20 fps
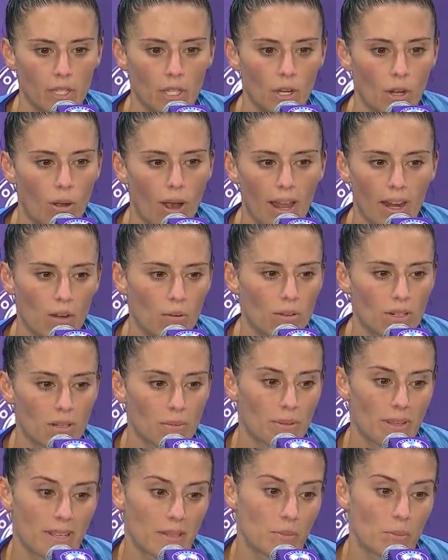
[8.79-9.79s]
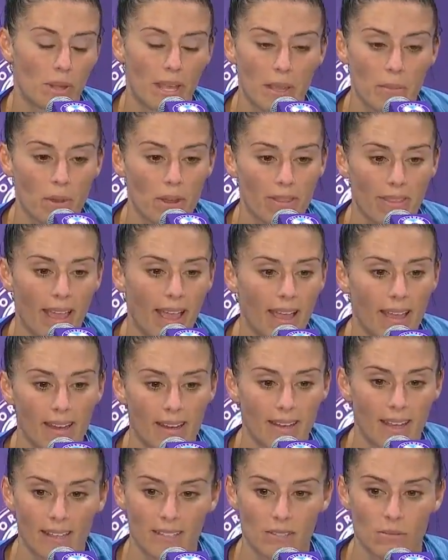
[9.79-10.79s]
You know, I don't want to place blame on that,
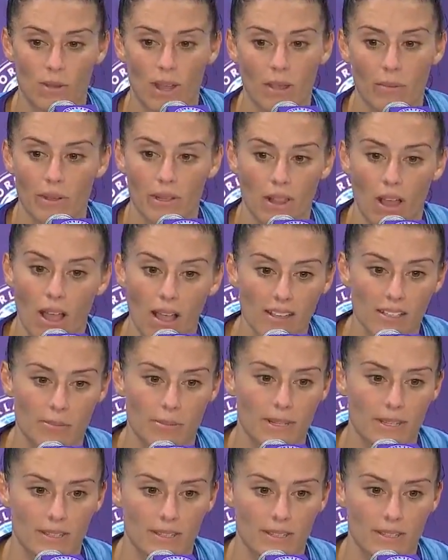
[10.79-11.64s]
and that's why we lost,